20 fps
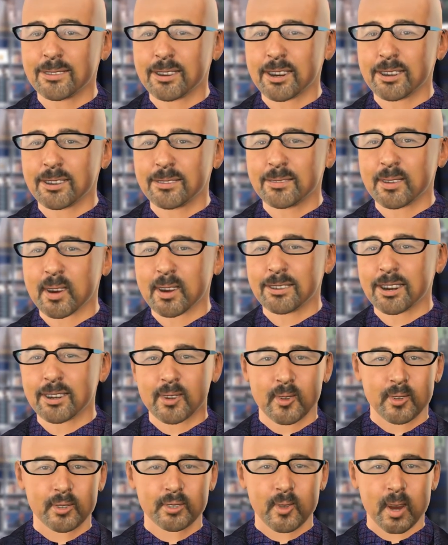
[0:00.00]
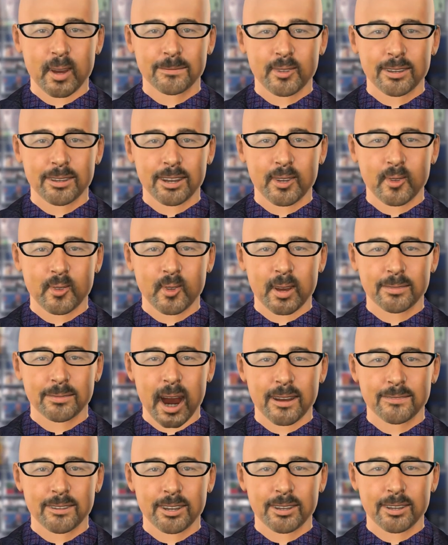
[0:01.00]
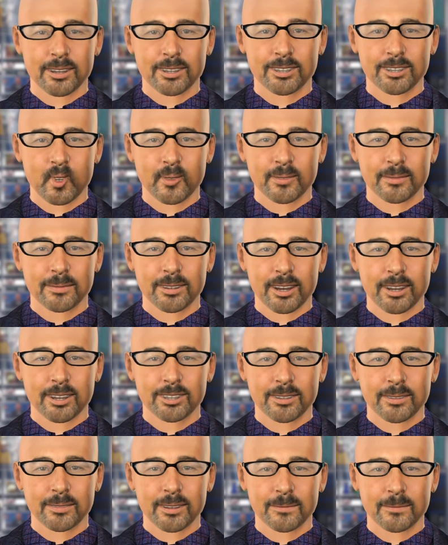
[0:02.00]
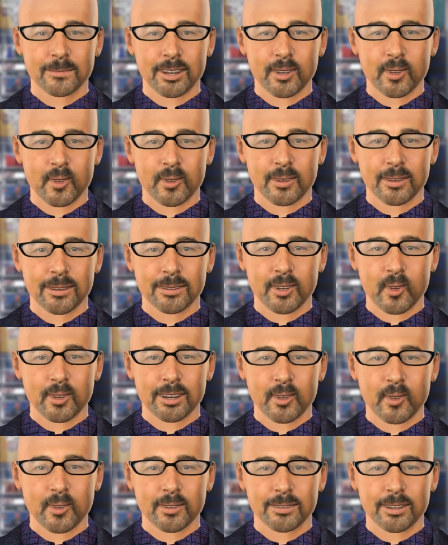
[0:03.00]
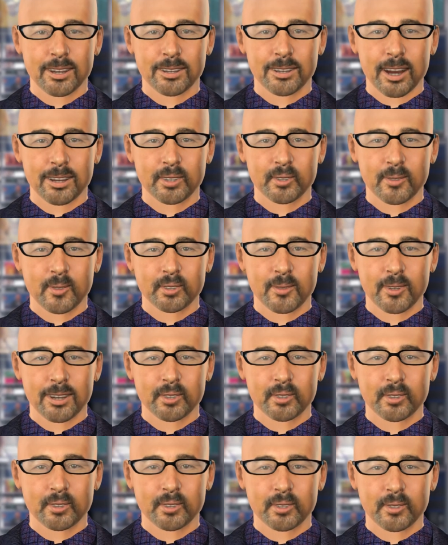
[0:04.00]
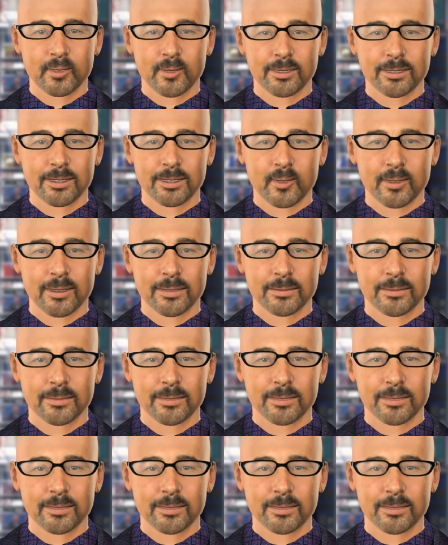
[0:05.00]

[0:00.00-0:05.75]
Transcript: The upcoming version of Ethereum will be, to say the least, a major upgrade or an ambitious reinvention plan.